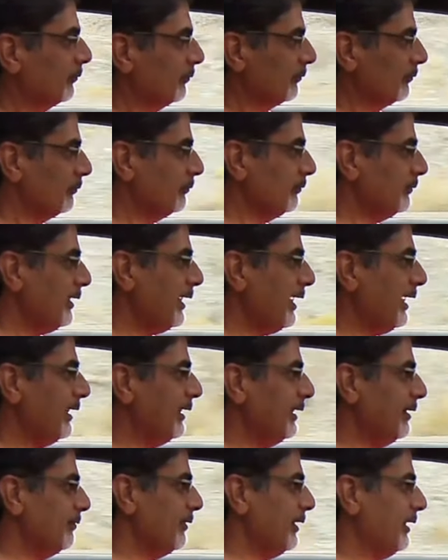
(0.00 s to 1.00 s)

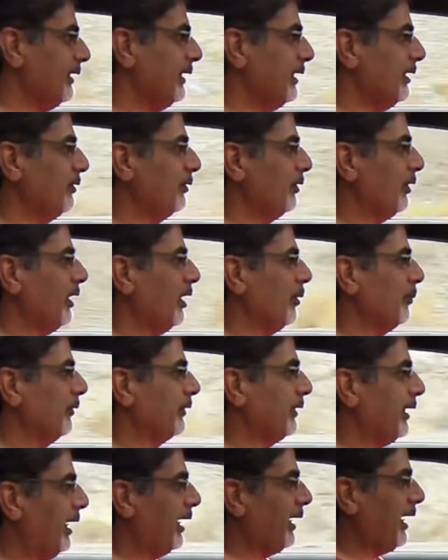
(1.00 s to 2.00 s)
really, really
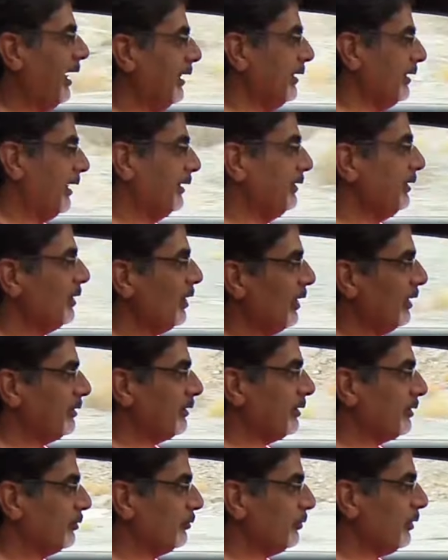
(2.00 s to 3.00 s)
enjoyable car. And you know, it's
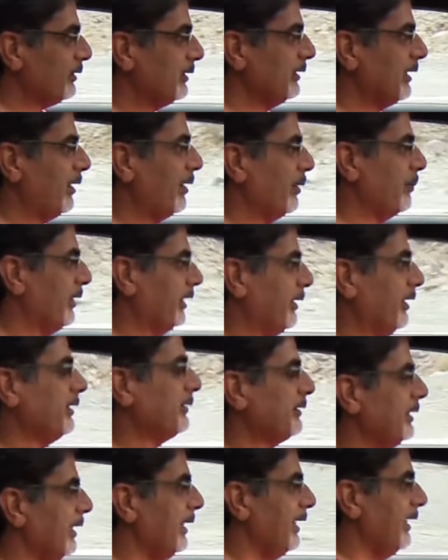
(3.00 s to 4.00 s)
extraordinary
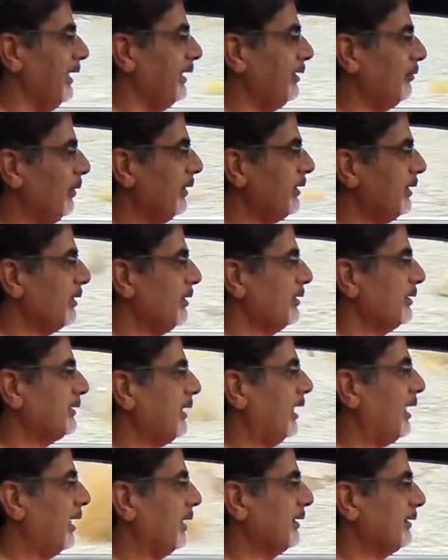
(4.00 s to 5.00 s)
because it's one of those
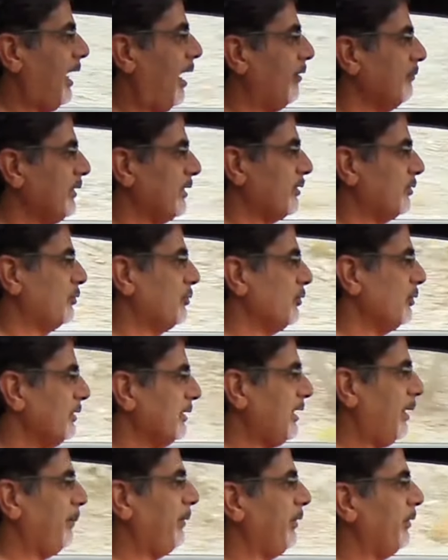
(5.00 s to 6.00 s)
cars I've just
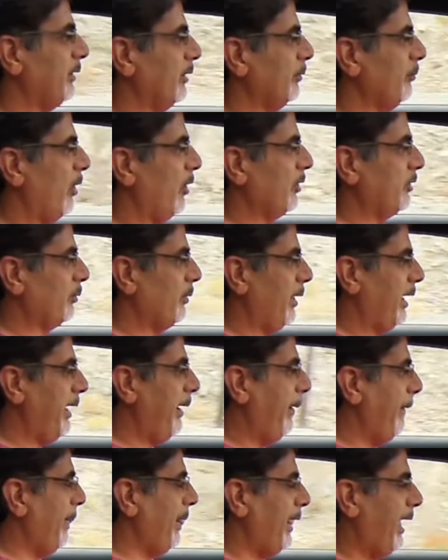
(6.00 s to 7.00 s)
cruised up here on the motorway,
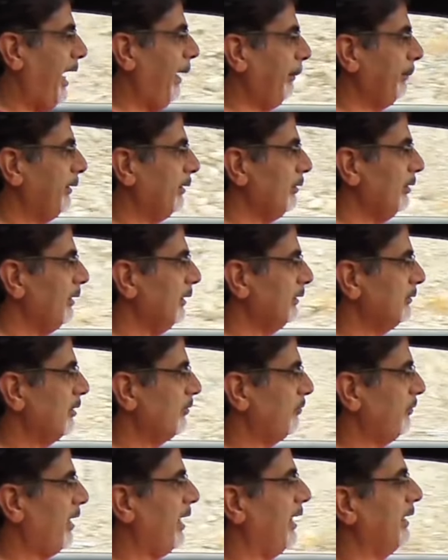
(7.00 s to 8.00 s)
absolutely
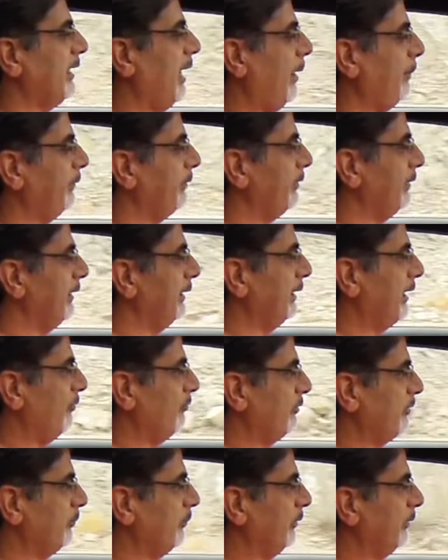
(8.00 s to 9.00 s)
refined, absolutely
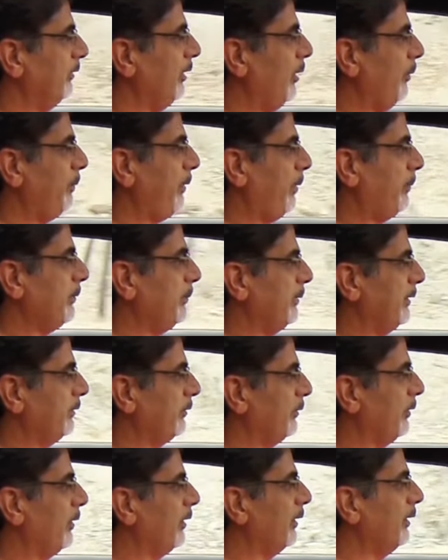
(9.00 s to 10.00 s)
comfortable, no problem at
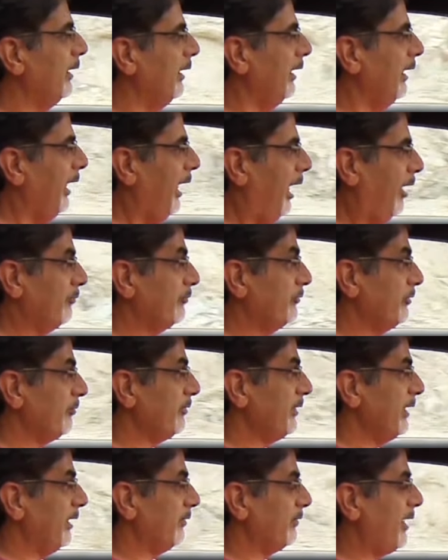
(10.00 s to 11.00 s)
all. I've
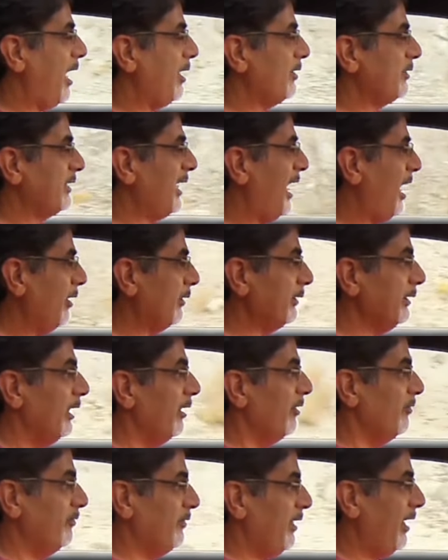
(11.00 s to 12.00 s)
driven it around town,
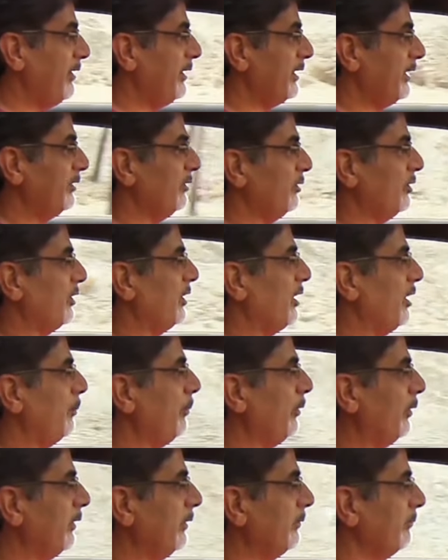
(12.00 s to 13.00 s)
very
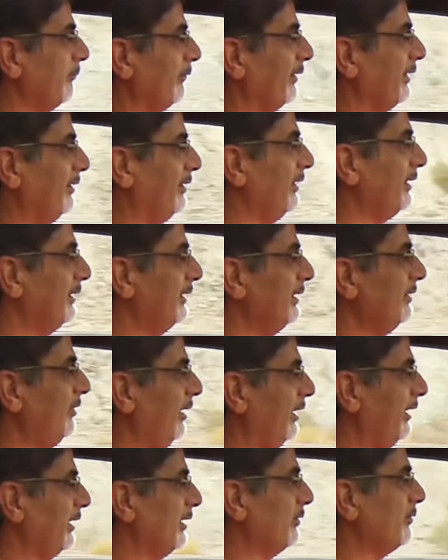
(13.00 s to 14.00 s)
enjoyable. Certainly
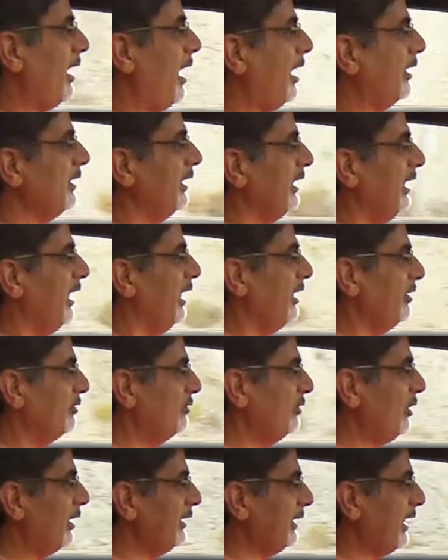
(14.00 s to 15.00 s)
check it around. It's
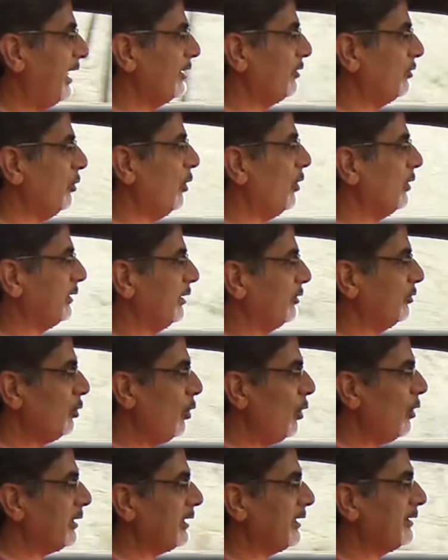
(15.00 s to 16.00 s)
got that torque. The
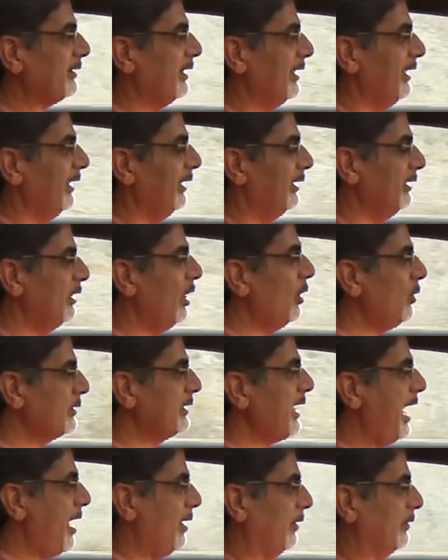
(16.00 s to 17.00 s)
torque is low
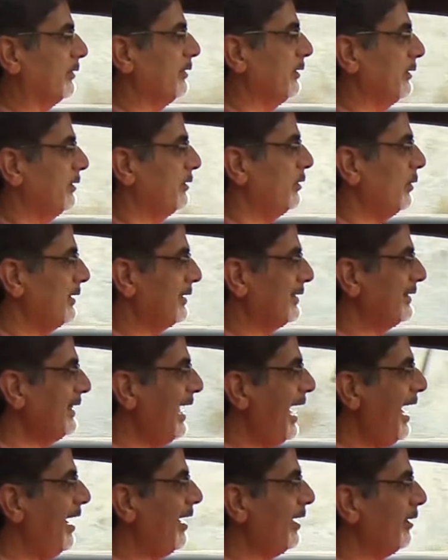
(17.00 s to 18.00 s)
down, so it's
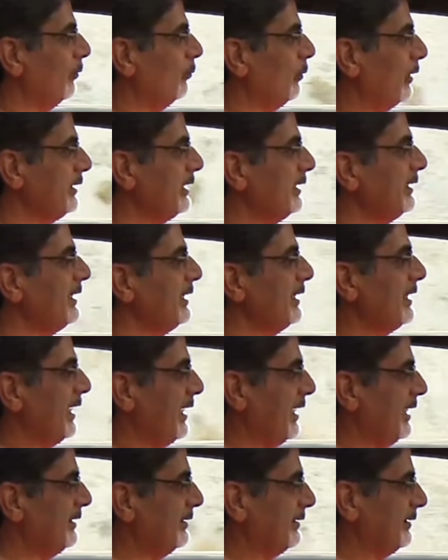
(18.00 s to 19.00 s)
there when you need
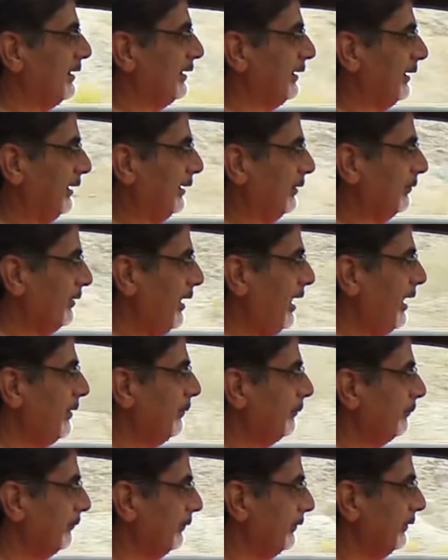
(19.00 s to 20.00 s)
it instantly, right?
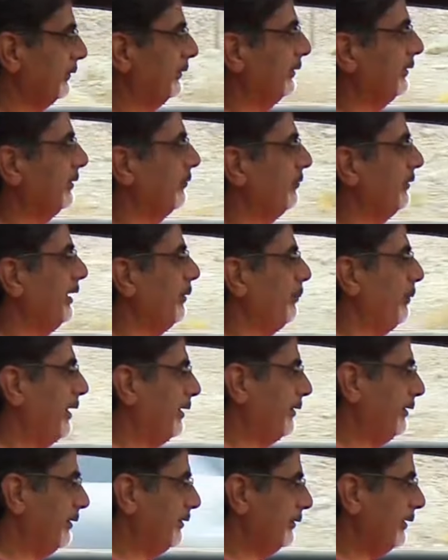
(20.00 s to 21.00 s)
So we get
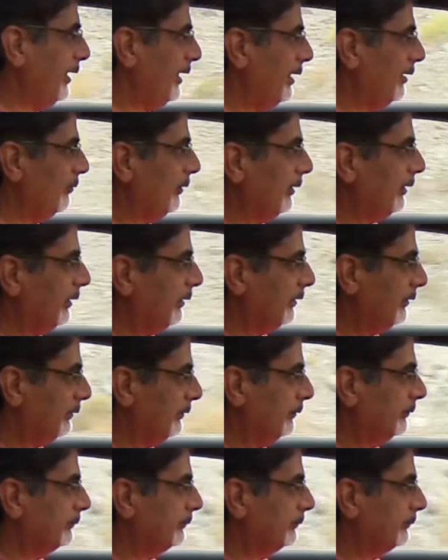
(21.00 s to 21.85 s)
past this guy as well.